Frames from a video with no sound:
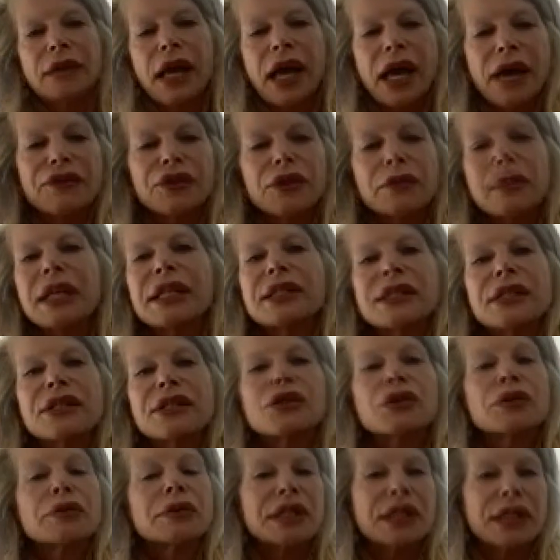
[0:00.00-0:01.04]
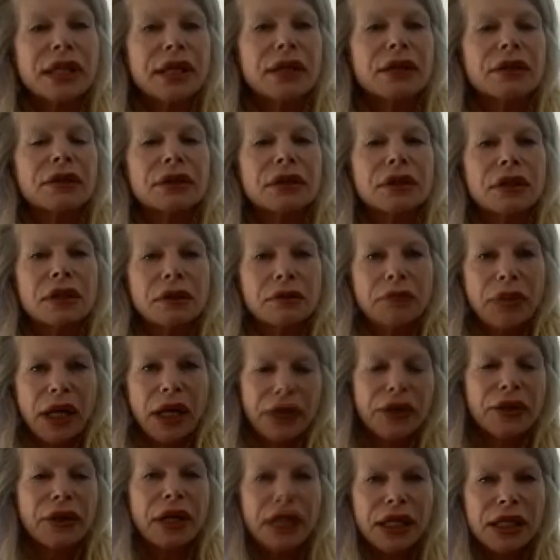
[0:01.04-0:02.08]
after my sister was killed by
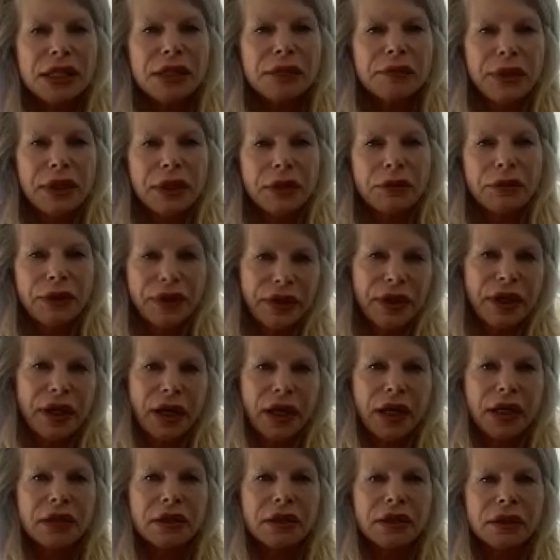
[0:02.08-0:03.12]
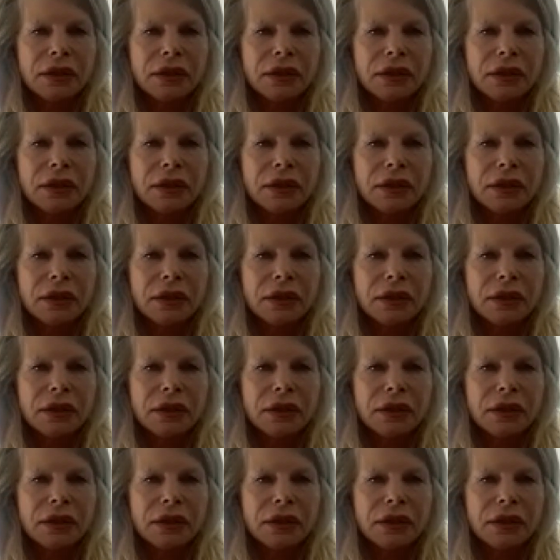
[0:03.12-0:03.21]
her husband with a gun.